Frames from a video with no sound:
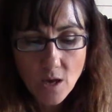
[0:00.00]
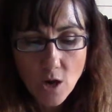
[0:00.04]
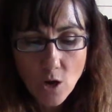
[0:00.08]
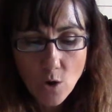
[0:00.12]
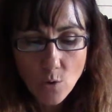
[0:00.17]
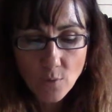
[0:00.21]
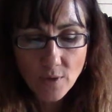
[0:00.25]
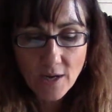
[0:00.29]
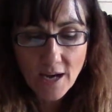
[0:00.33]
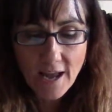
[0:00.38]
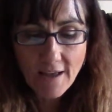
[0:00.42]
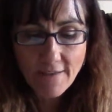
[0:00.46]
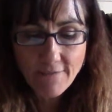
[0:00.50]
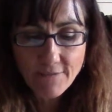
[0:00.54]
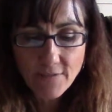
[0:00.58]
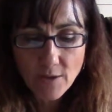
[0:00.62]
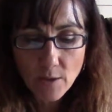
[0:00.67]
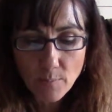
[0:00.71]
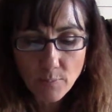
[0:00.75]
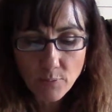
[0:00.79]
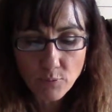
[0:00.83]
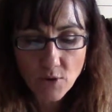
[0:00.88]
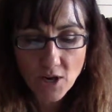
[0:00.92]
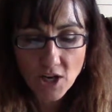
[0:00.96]
When I
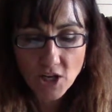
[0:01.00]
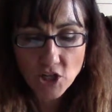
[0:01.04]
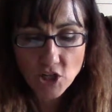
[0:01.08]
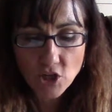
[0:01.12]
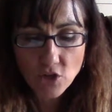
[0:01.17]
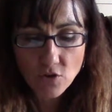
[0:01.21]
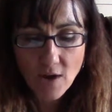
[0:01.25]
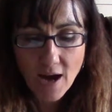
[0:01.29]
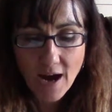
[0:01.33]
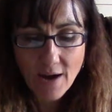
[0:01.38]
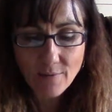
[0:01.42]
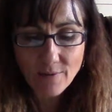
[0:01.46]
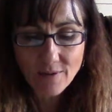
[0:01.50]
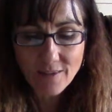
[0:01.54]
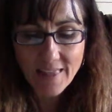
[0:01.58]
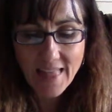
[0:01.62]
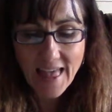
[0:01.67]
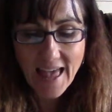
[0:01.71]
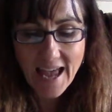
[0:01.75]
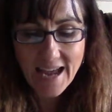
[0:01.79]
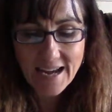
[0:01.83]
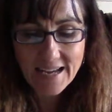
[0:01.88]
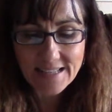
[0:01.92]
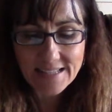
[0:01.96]
feel pressure, I
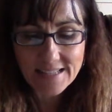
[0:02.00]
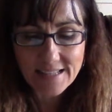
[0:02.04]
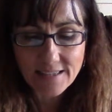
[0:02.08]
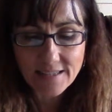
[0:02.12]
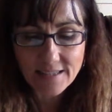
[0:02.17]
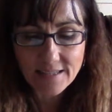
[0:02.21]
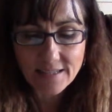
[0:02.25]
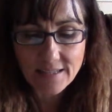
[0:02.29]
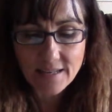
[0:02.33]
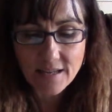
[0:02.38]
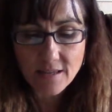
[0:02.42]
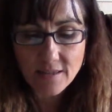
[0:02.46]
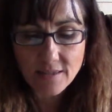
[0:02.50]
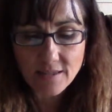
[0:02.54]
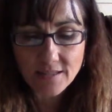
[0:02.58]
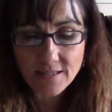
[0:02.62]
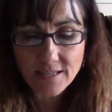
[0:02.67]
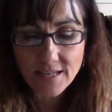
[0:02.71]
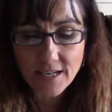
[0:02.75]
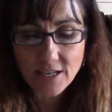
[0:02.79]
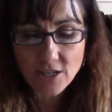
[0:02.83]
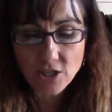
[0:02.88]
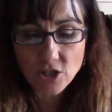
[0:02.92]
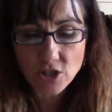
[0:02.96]
relax and the
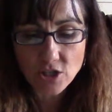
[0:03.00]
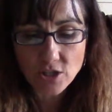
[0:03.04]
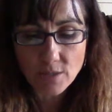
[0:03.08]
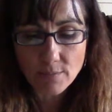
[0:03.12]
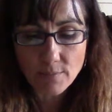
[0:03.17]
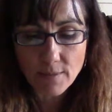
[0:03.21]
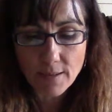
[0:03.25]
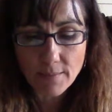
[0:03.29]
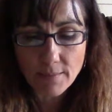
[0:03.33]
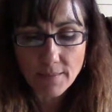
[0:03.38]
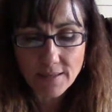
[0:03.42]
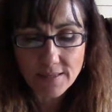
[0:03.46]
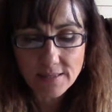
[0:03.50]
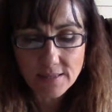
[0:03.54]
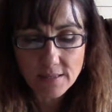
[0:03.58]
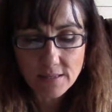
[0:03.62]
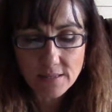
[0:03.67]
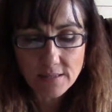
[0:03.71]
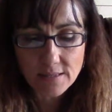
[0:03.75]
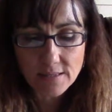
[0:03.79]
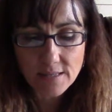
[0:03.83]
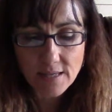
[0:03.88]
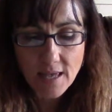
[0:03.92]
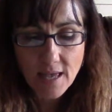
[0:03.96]
tension in my
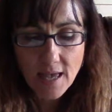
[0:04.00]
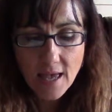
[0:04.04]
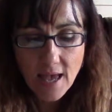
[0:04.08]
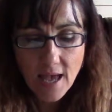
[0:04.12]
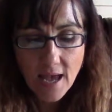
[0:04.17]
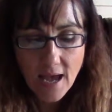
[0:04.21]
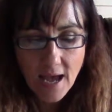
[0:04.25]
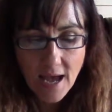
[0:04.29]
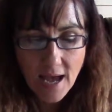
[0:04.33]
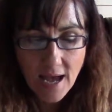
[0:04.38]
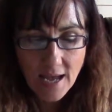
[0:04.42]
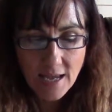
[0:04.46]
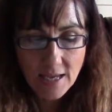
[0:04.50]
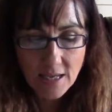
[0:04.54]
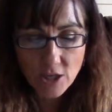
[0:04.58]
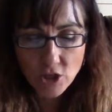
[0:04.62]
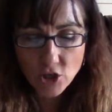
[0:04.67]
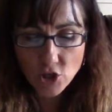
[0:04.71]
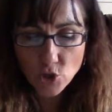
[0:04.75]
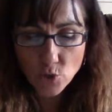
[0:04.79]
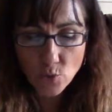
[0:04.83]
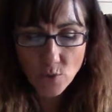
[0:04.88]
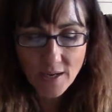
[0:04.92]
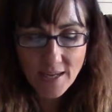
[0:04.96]
muscles. I
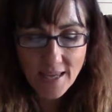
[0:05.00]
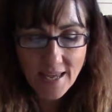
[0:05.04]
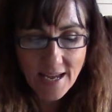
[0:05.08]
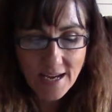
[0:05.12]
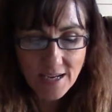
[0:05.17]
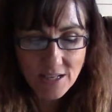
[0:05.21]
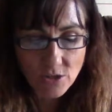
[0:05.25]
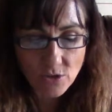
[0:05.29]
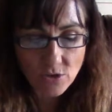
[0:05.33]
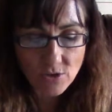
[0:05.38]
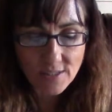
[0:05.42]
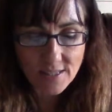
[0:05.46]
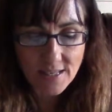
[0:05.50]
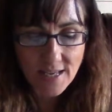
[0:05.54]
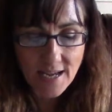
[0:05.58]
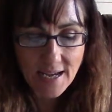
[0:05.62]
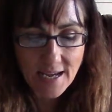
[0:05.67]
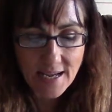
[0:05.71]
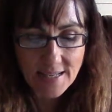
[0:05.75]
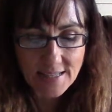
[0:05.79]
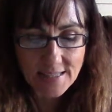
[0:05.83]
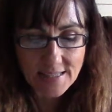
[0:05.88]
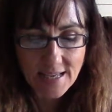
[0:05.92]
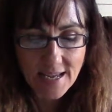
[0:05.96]
enjoy
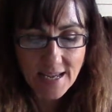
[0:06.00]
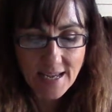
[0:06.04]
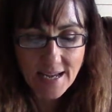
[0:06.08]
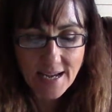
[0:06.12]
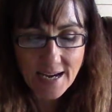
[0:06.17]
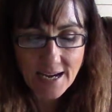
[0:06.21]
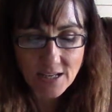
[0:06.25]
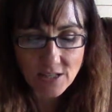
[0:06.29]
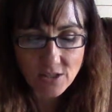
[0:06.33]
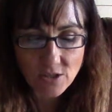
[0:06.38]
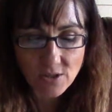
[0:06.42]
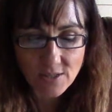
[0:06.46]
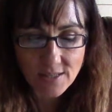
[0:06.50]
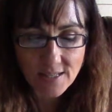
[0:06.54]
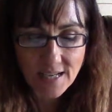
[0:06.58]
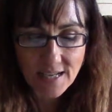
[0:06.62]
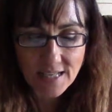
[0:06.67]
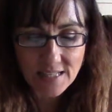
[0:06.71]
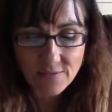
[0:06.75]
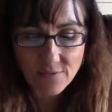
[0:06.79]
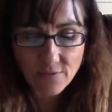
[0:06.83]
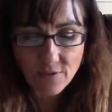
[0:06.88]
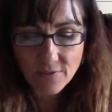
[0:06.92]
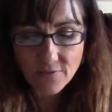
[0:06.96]
exercise. I
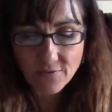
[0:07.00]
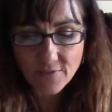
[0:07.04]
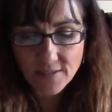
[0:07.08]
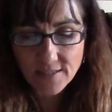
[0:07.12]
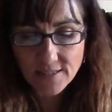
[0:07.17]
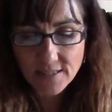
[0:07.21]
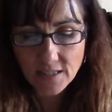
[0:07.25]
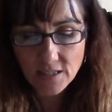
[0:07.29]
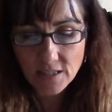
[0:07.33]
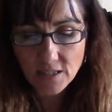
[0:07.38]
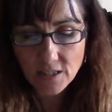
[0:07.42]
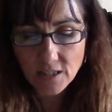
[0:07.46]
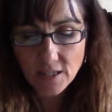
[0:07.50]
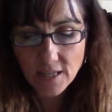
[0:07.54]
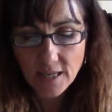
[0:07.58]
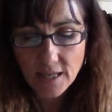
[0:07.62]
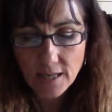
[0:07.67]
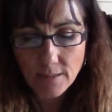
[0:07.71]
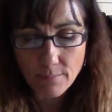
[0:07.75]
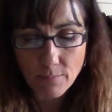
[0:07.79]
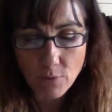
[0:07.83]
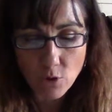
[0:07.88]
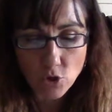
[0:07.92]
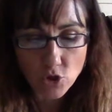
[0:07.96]
exercise for physical and
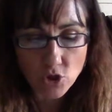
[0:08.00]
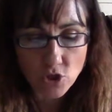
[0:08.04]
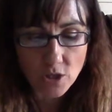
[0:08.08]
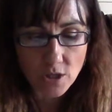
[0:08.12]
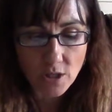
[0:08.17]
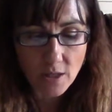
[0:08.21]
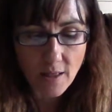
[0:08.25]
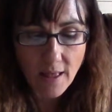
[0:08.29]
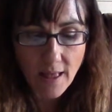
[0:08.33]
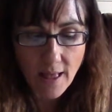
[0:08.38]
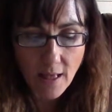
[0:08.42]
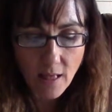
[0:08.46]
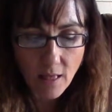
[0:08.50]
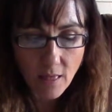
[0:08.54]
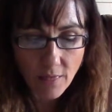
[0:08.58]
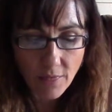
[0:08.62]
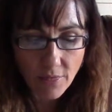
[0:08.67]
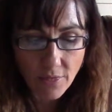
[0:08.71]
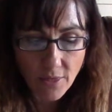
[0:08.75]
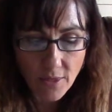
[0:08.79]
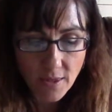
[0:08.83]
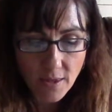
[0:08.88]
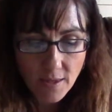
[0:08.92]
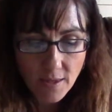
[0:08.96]
emotional health.